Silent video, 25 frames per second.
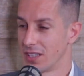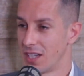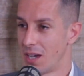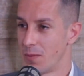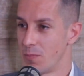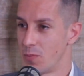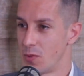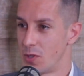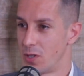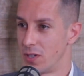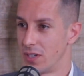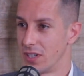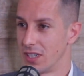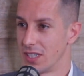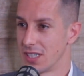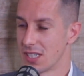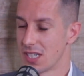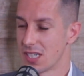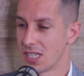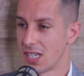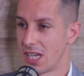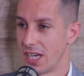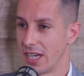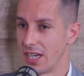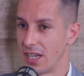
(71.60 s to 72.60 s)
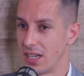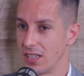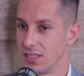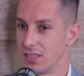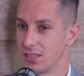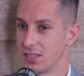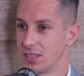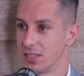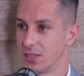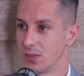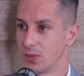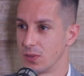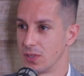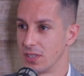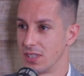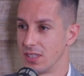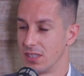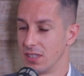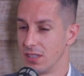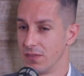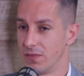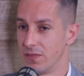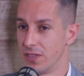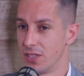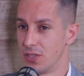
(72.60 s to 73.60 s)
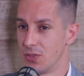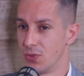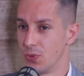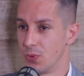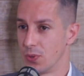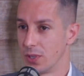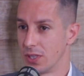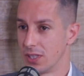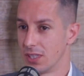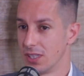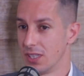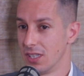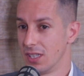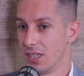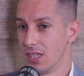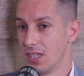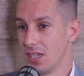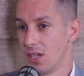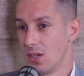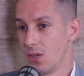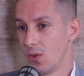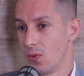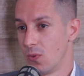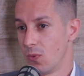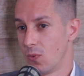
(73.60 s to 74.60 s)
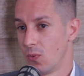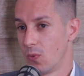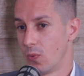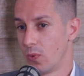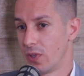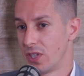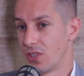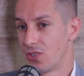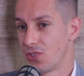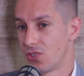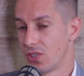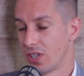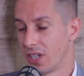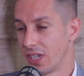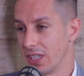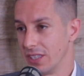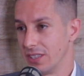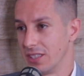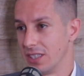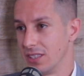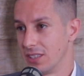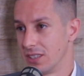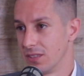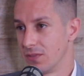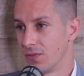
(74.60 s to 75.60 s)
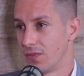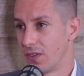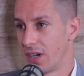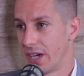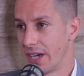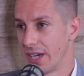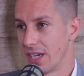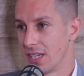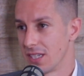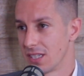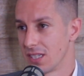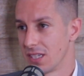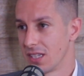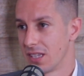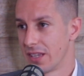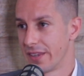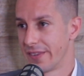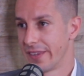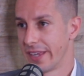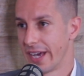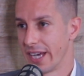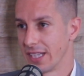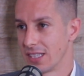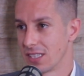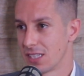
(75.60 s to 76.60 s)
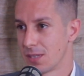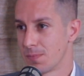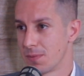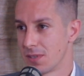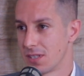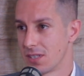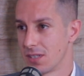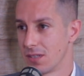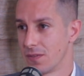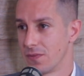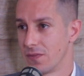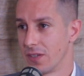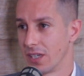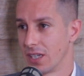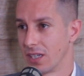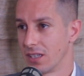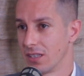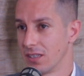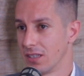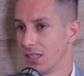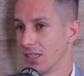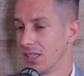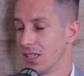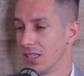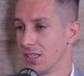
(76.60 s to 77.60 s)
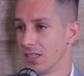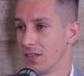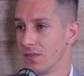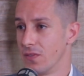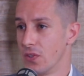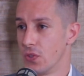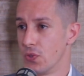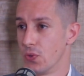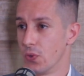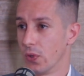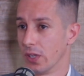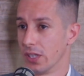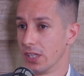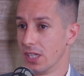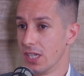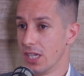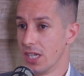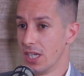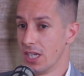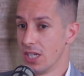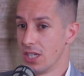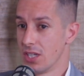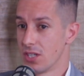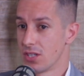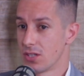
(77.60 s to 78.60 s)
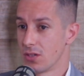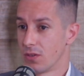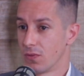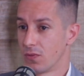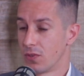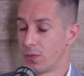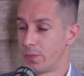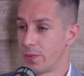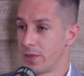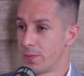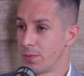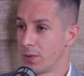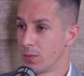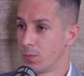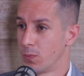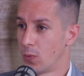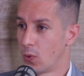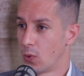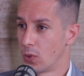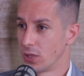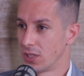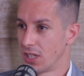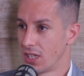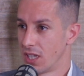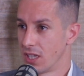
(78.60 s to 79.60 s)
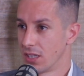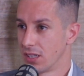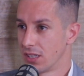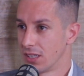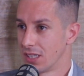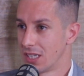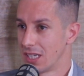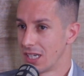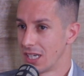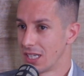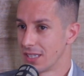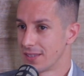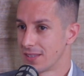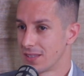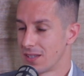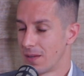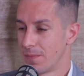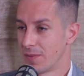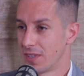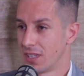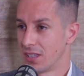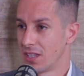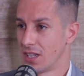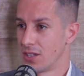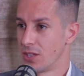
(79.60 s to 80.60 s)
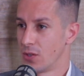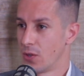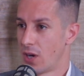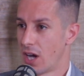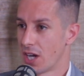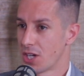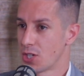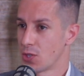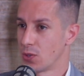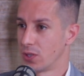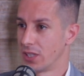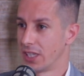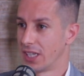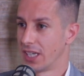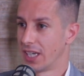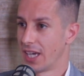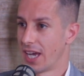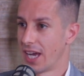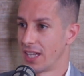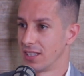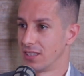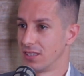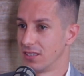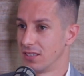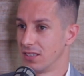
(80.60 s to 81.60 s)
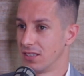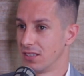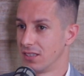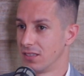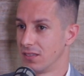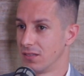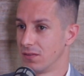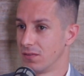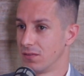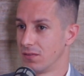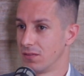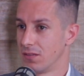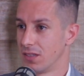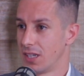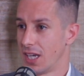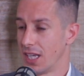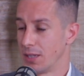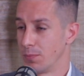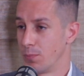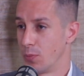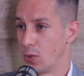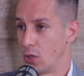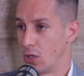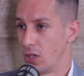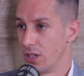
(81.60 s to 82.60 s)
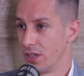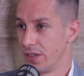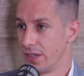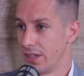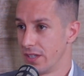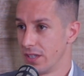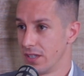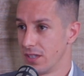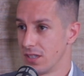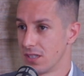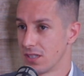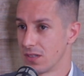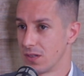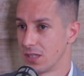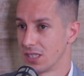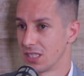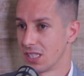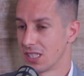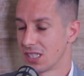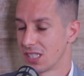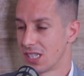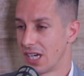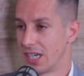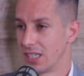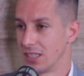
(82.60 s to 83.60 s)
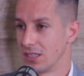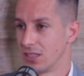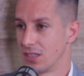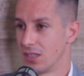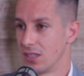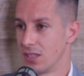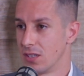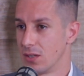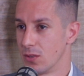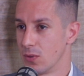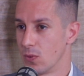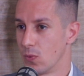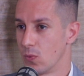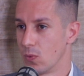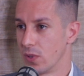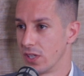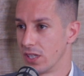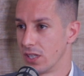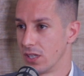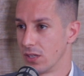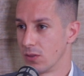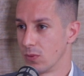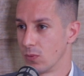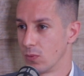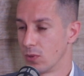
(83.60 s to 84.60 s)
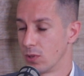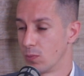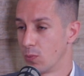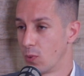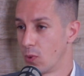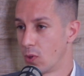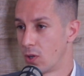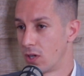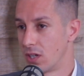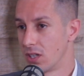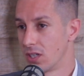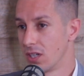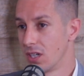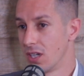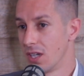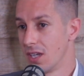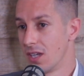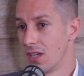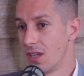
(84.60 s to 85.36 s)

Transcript: number assigned to an individual which identifies that specific individual. So for people born in Italy, it's something that you actually get at birth. So it's assigned to you when you were born.